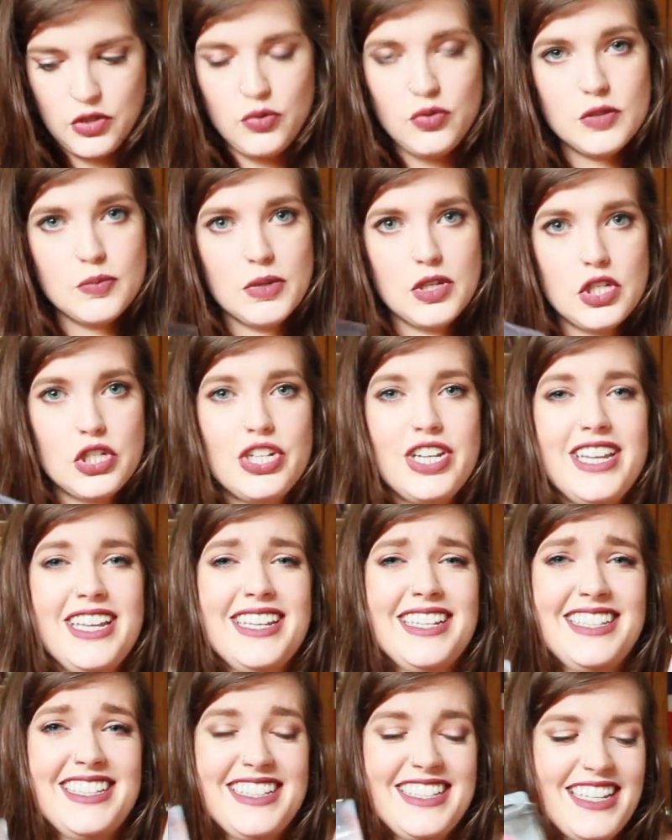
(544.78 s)
two
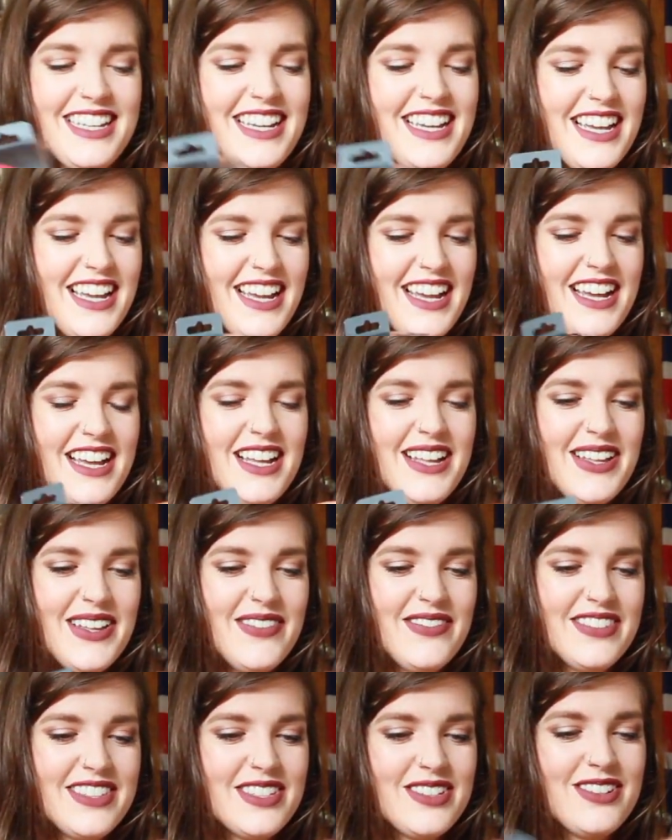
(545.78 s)
sponges.
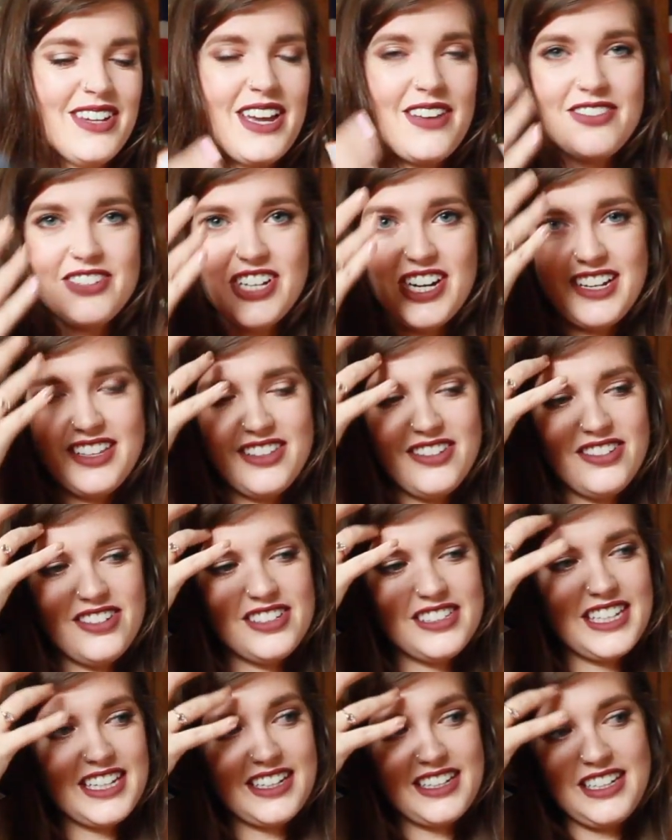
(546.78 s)
So I've tried the
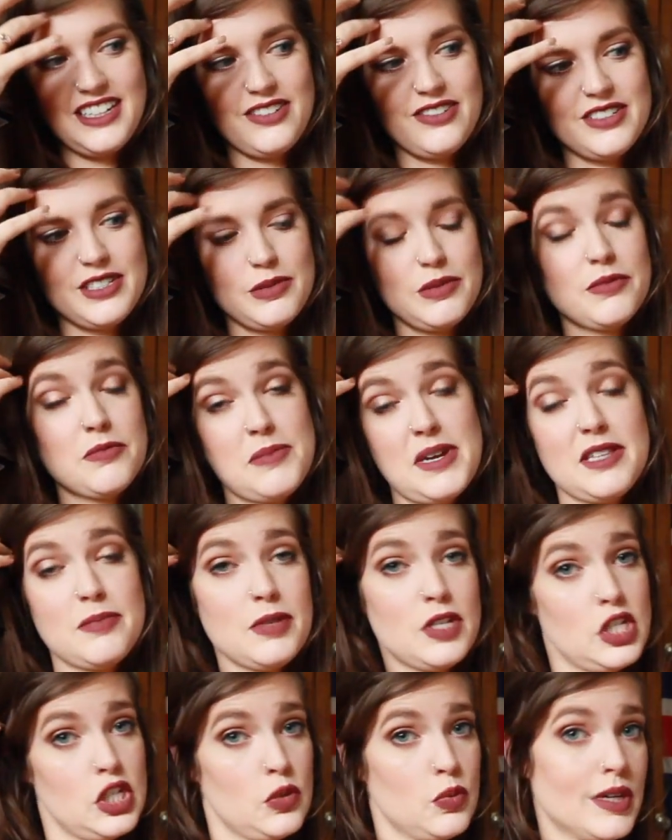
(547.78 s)
Real Technique ones. My
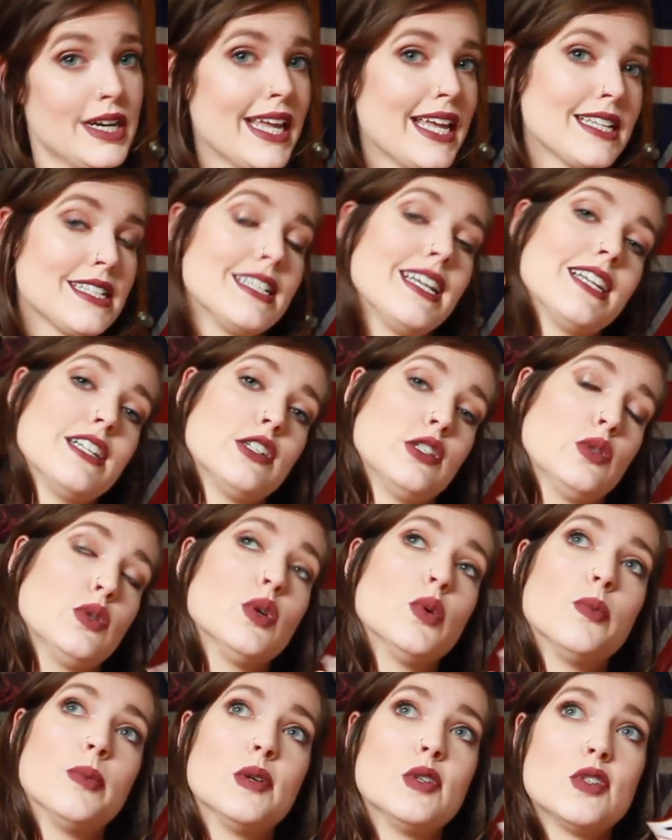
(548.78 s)
sponges were nasty, I just
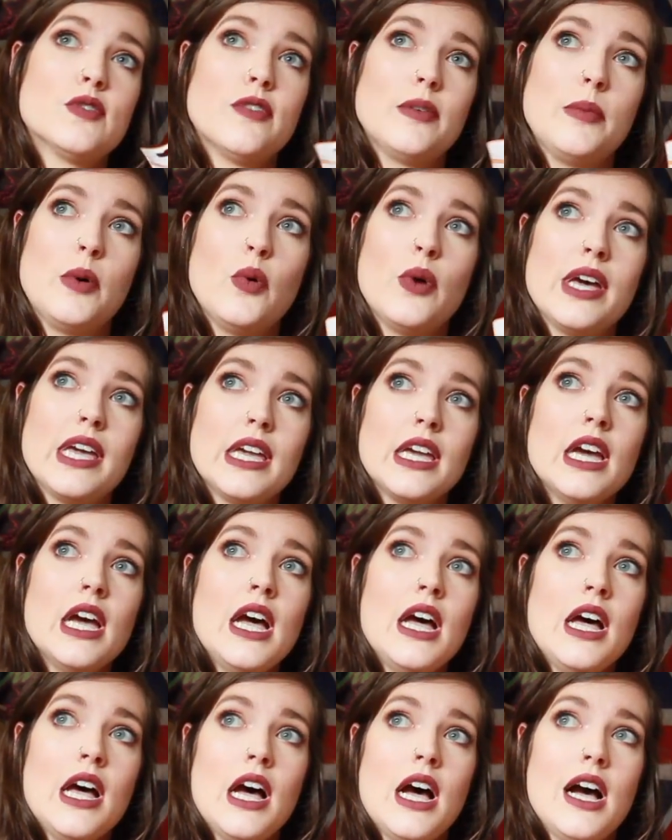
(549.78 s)
threw a bunch of them away.
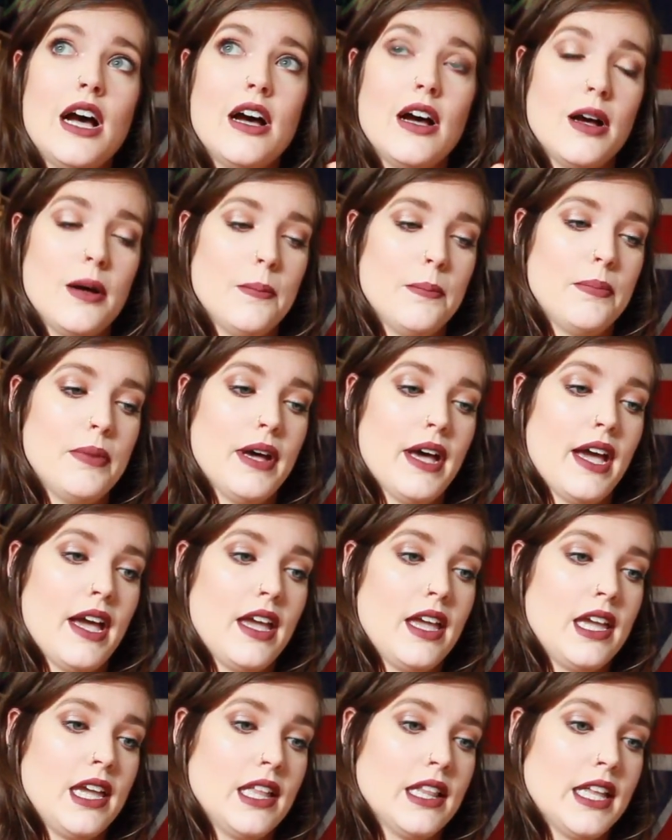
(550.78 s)
But
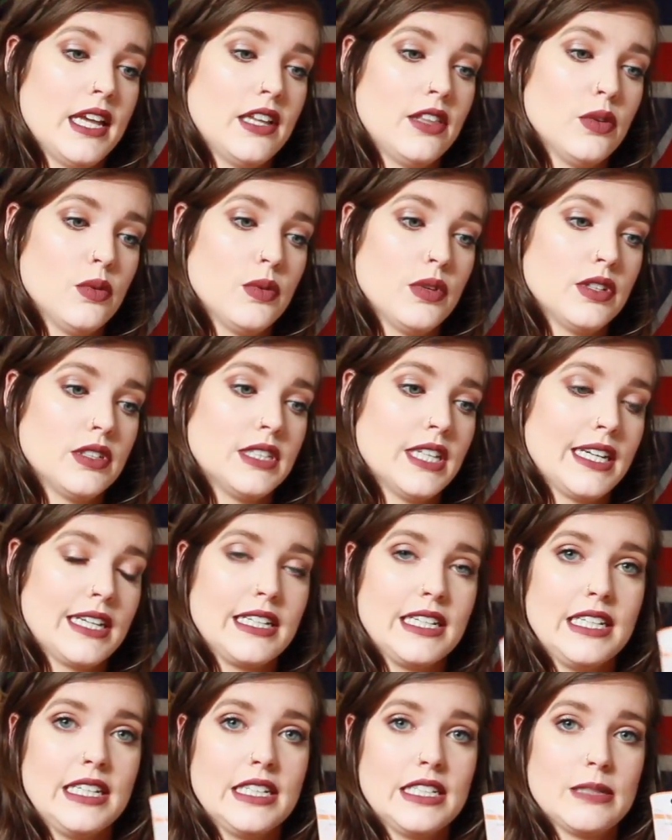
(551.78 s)
I like the Real
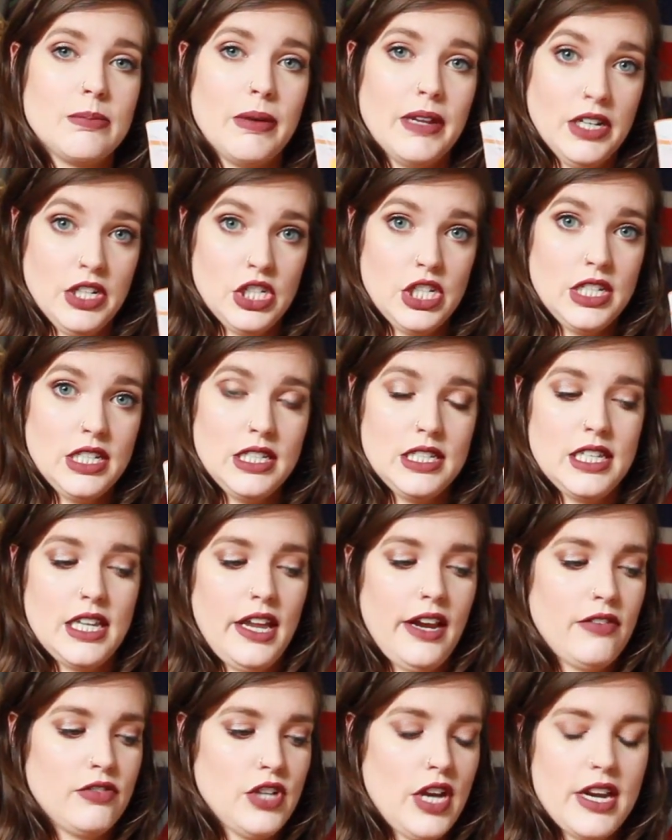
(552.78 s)
Technique sponges,
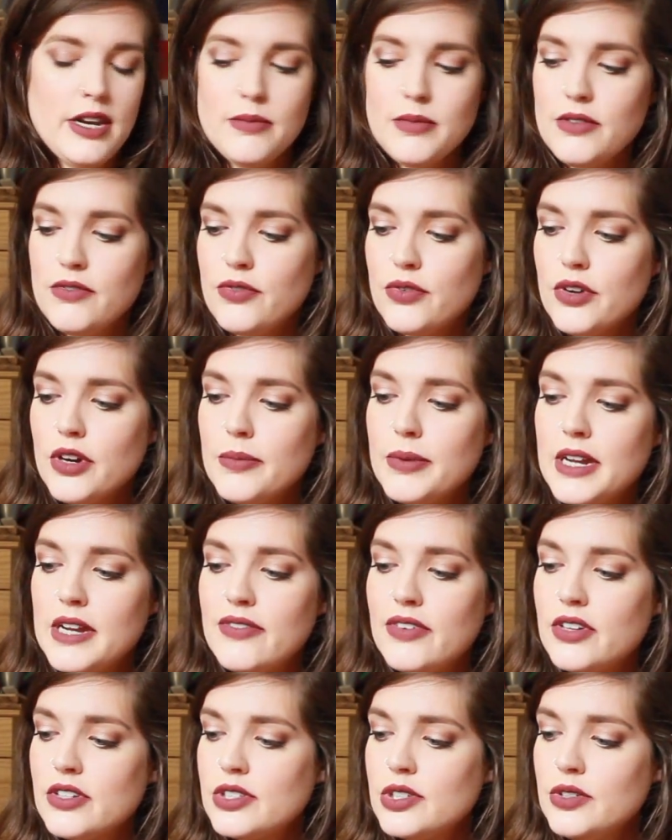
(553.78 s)
and I've tried them before, but
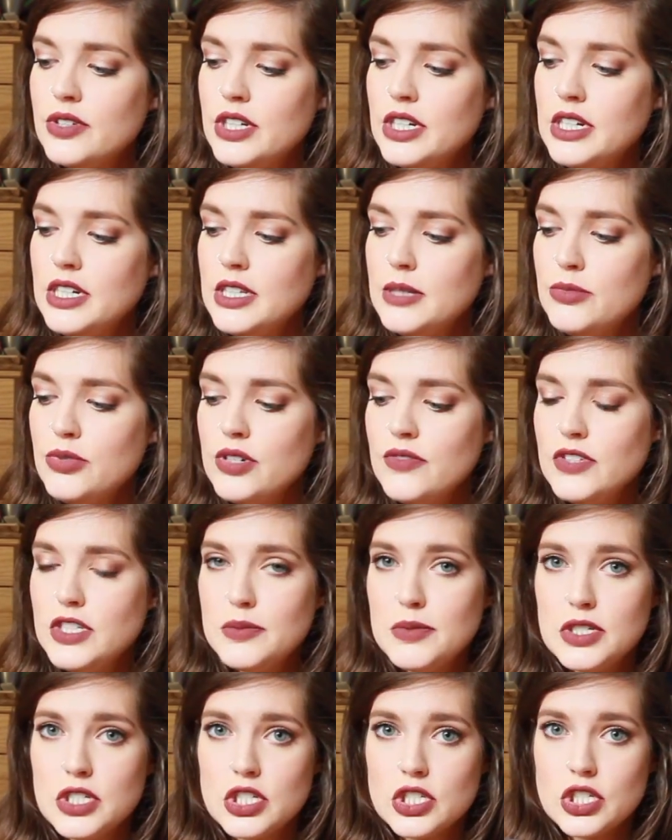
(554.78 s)
I've also heard the Morphe
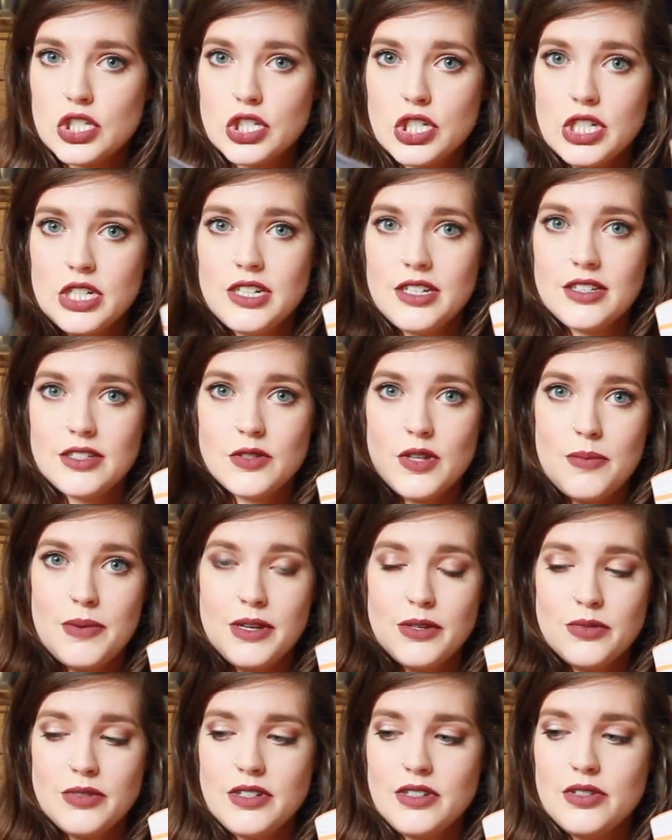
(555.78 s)
sponges are good. So I
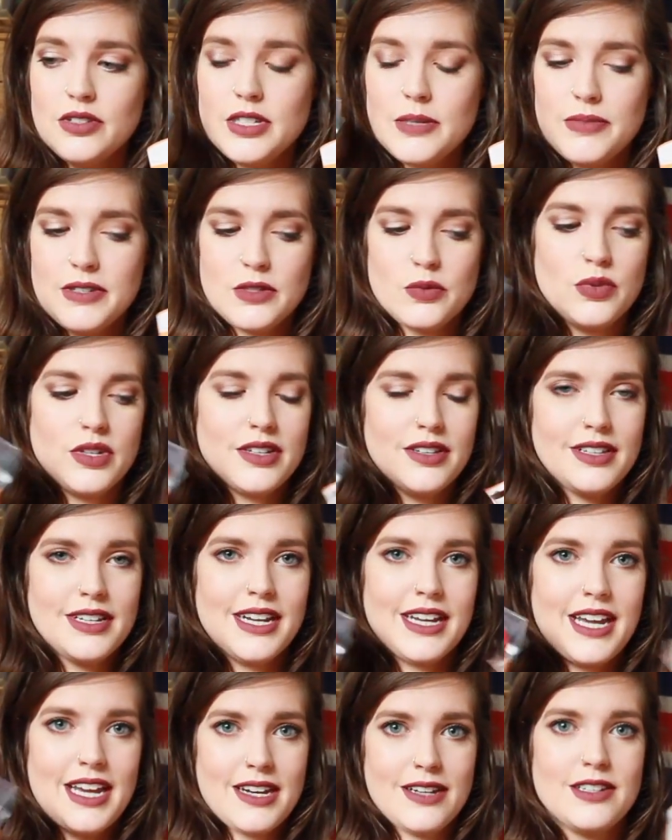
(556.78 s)
picked one of those up as well,
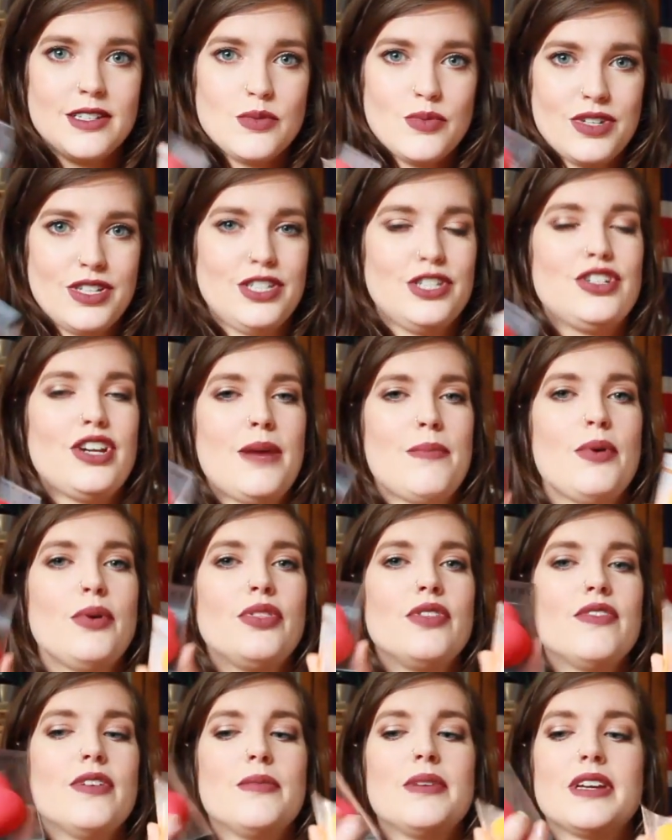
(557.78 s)
and I kind of just wanted to try
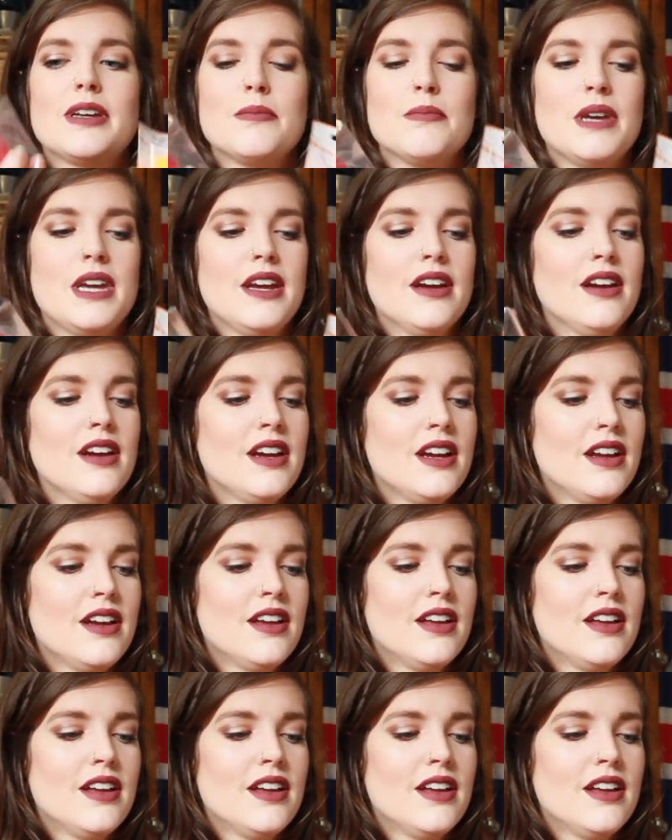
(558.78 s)
both of them and compare.